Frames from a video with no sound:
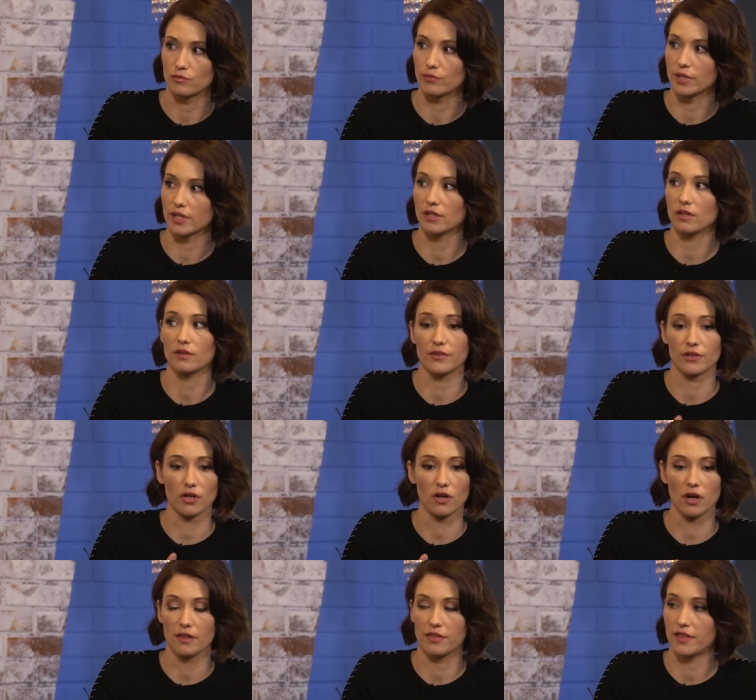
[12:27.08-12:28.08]
real,
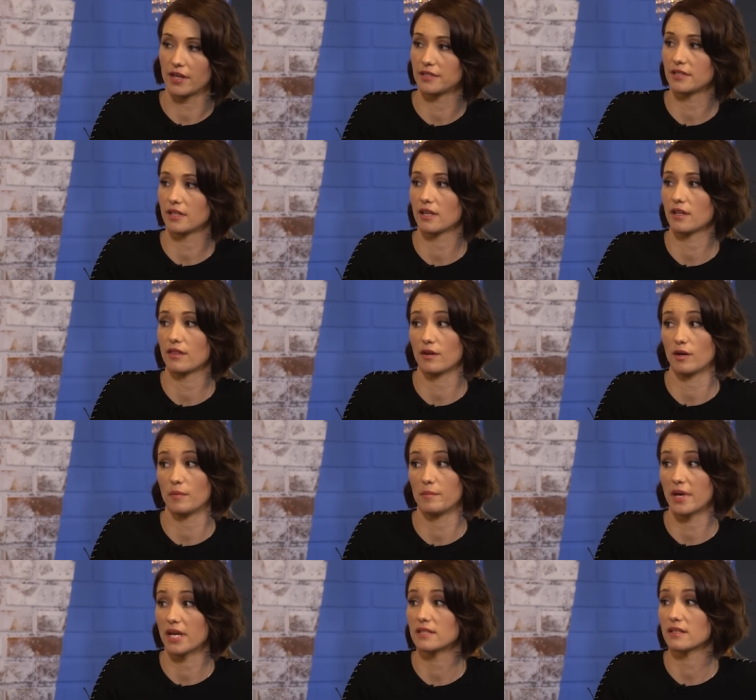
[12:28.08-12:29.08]
they're authentic, they're
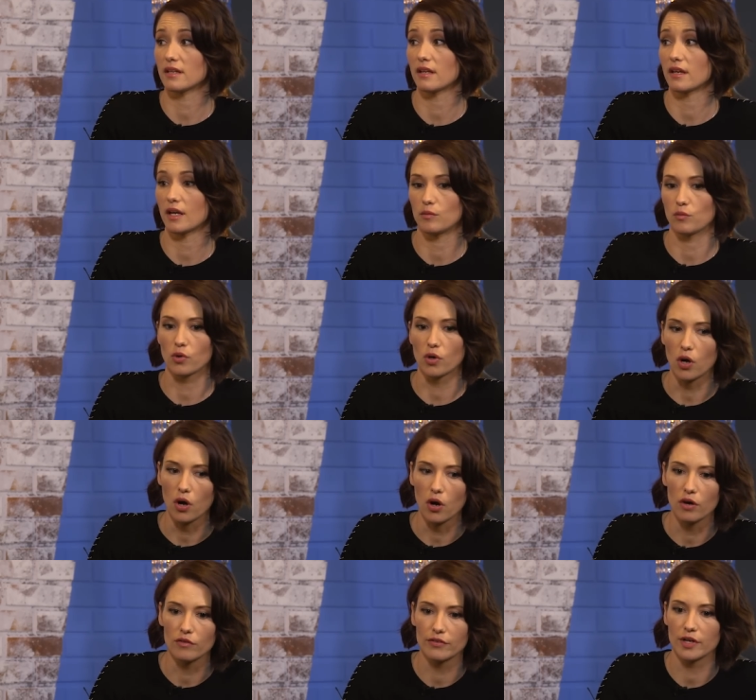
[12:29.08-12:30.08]
amazing, and we're
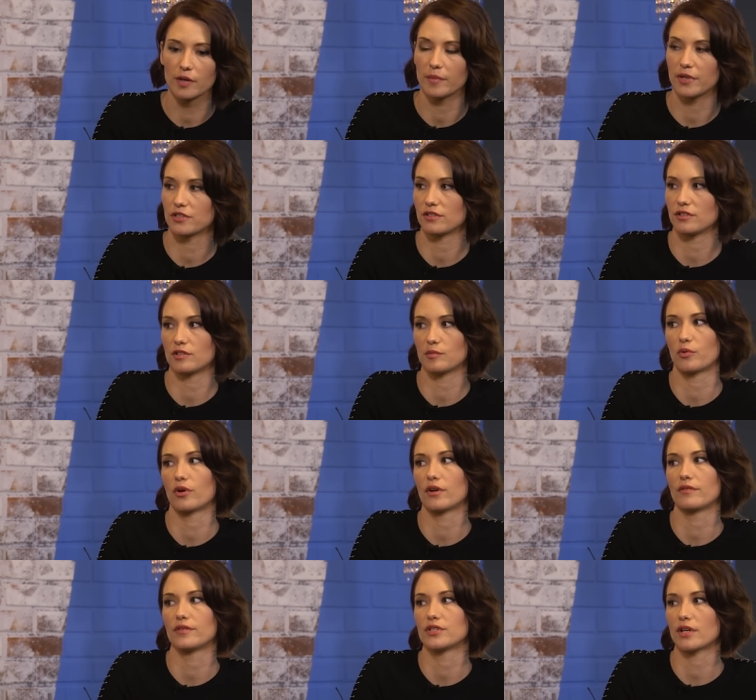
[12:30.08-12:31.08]
all very much in
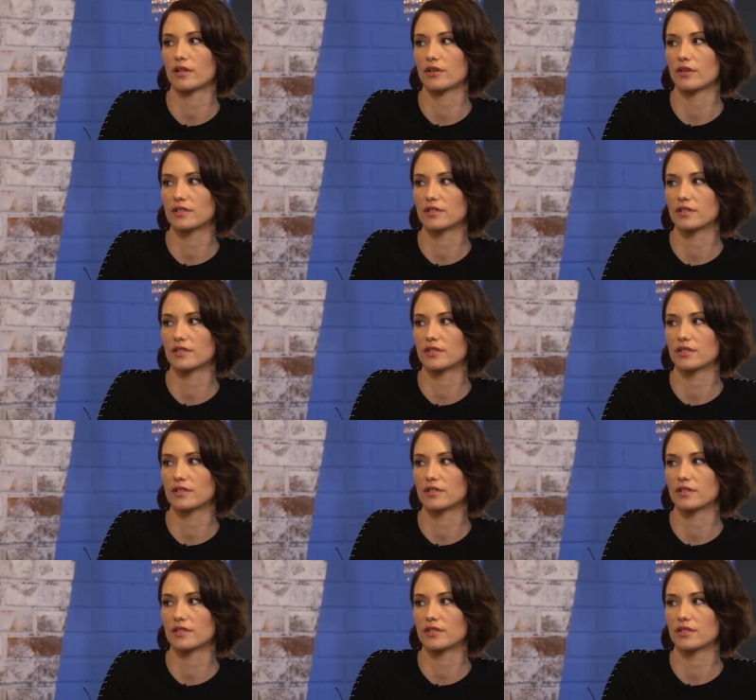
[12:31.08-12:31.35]
support of each other.